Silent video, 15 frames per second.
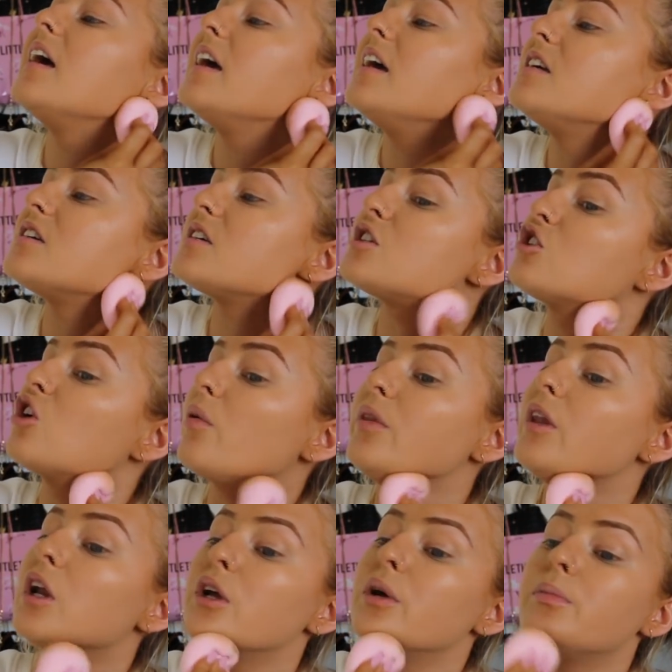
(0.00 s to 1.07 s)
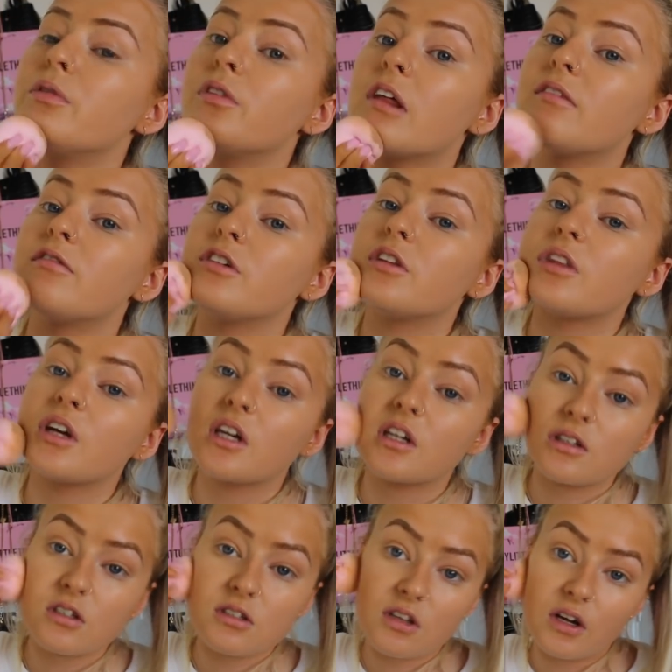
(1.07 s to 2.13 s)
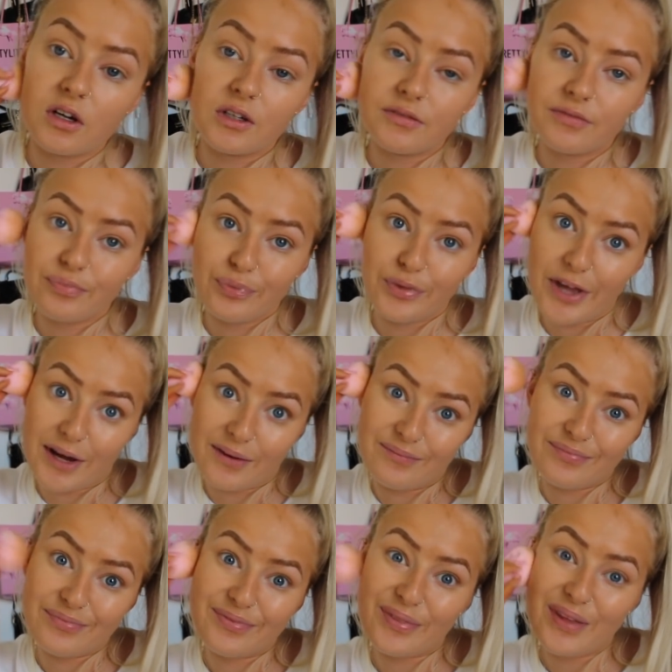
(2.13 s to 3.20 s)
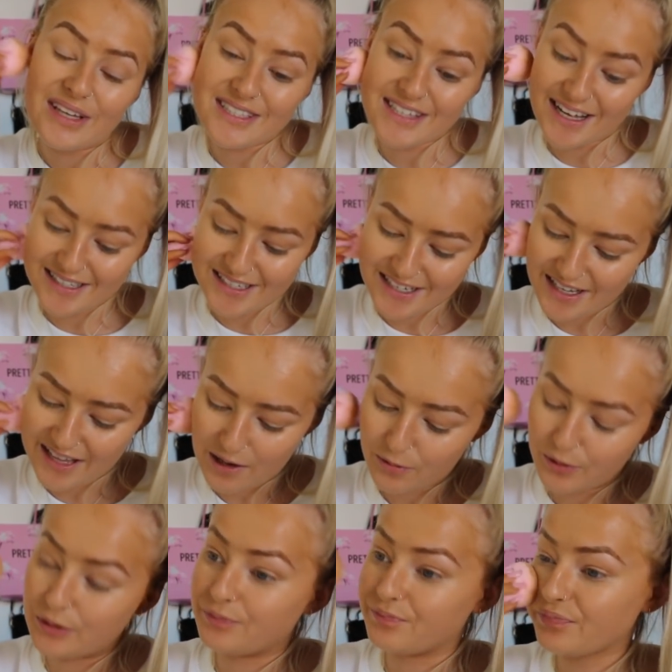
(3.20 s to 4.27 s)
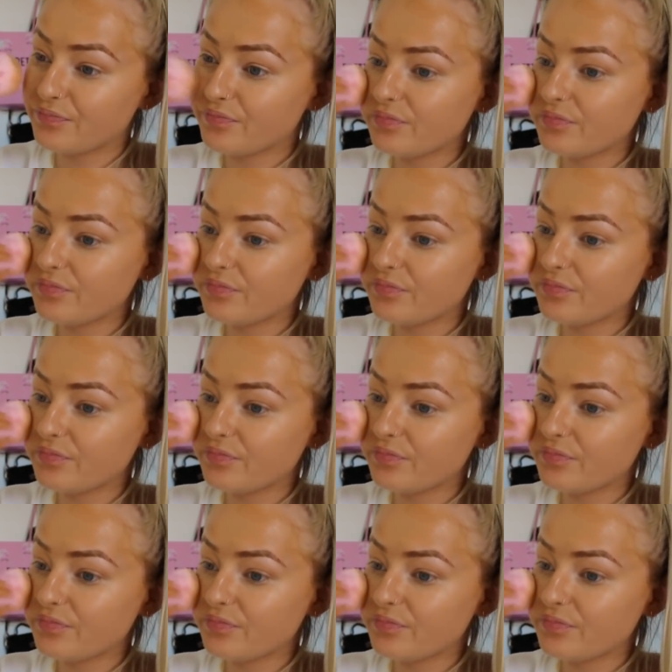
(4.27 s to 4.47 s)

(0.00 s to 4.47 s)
He's just so in the loop with everything. So, yeah. That's the answer to that one.